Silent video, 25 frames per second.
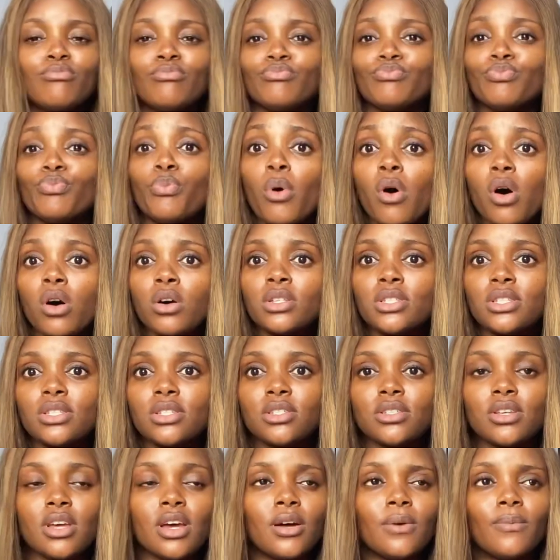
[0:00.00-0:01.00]
buds,
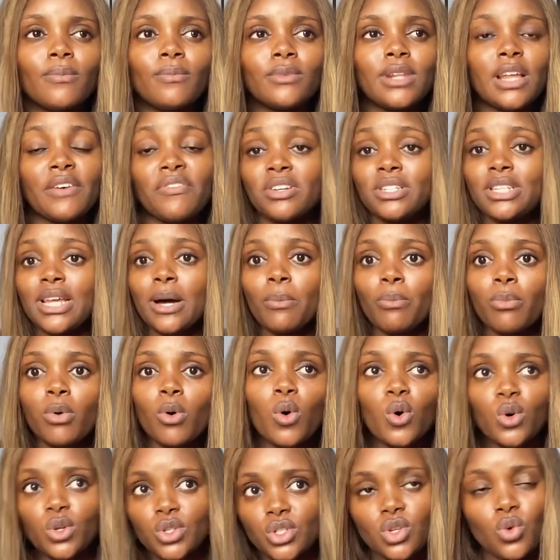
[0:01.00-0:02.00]
lavender
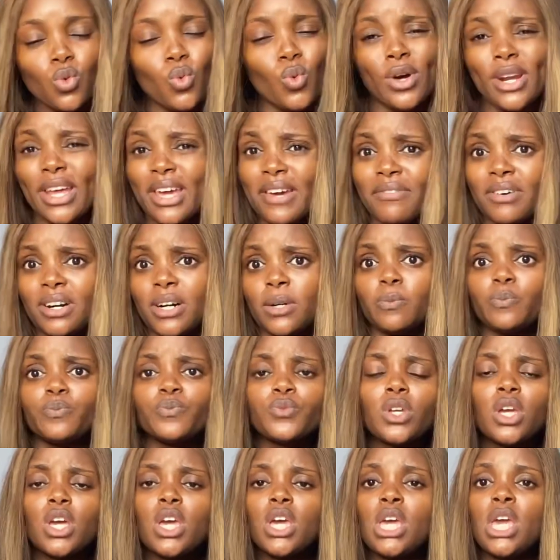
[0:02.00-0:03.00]
buds, whatever.
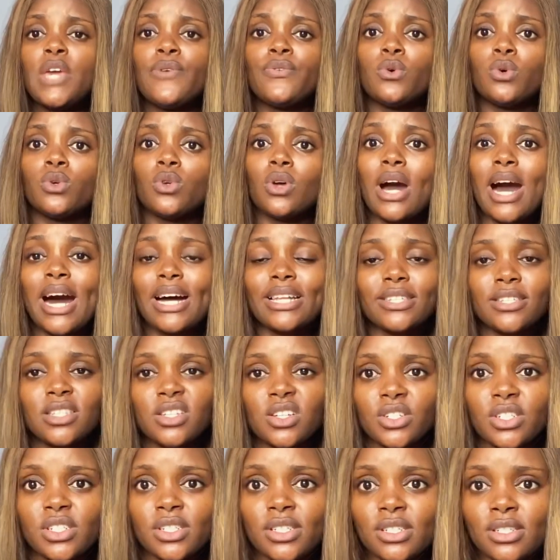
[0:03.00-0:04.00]
If you want to add
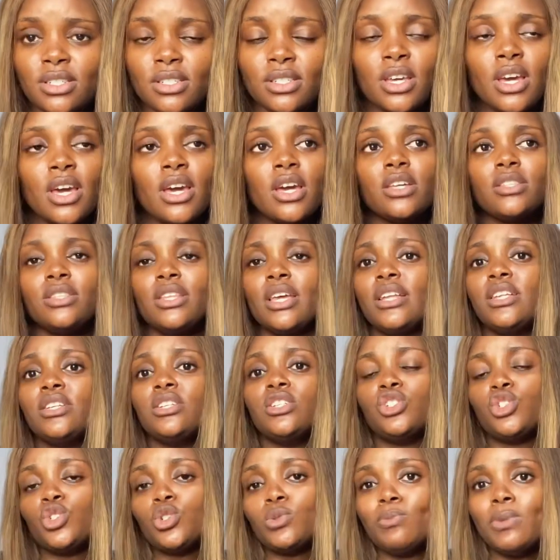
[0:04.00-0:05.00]
such things, then you
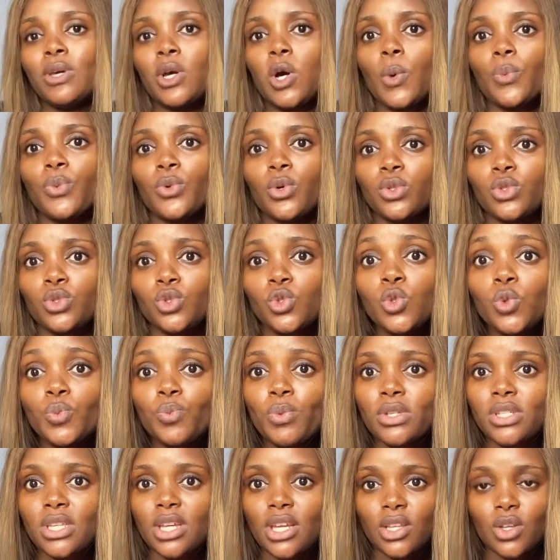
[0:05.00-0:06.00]
should make up your
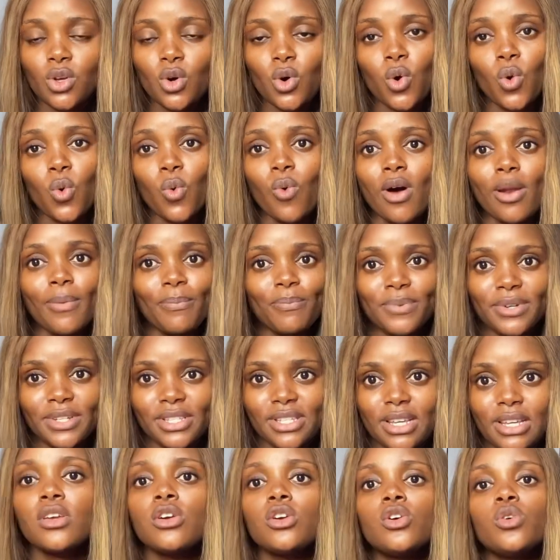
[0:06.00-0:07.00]
2% or
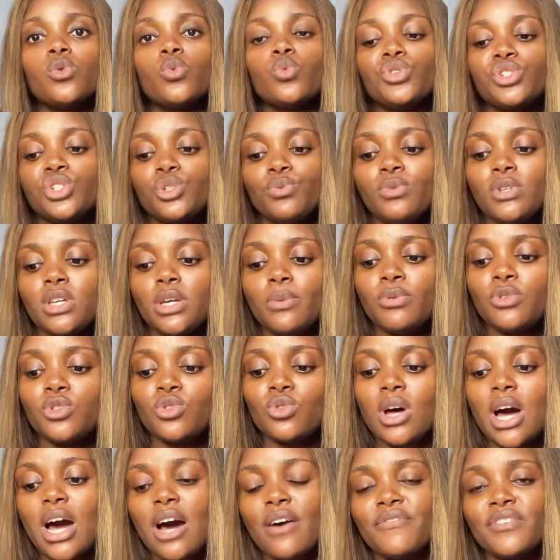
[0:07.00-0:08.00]
1%. We should be able to
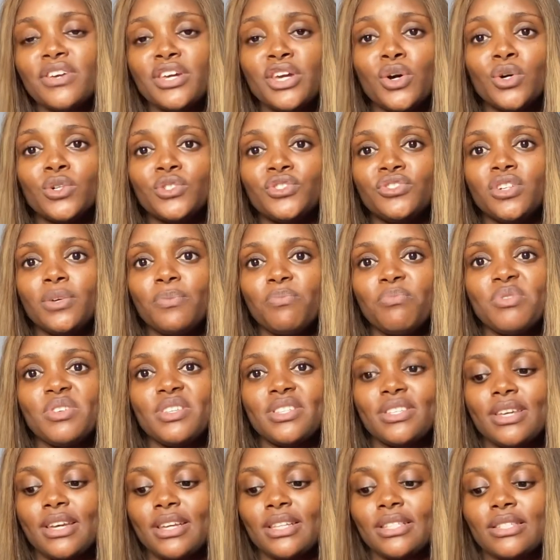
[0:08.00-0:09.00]
have
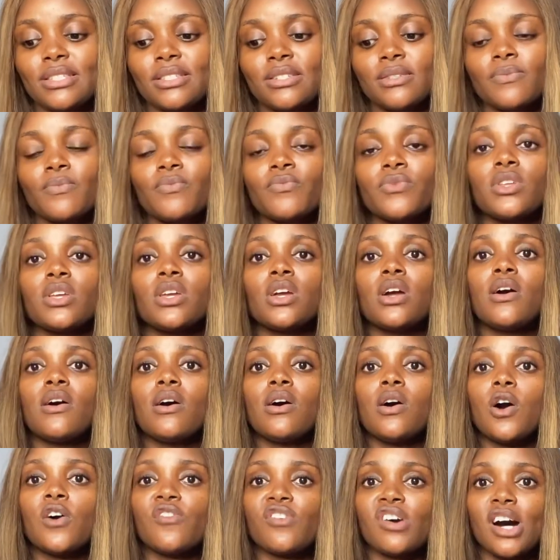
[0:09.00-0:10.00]
100%
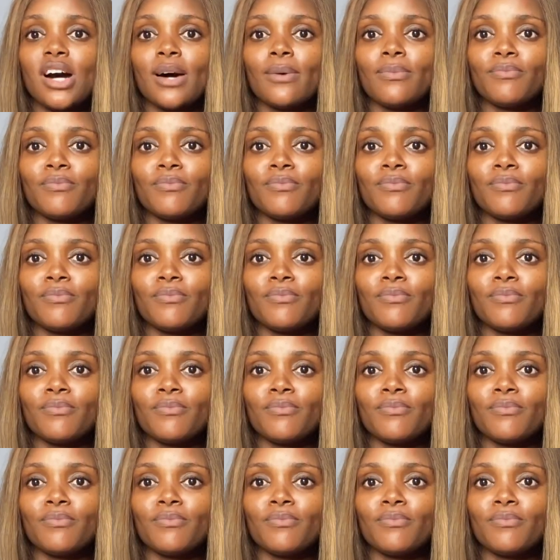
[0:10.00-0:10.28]
of our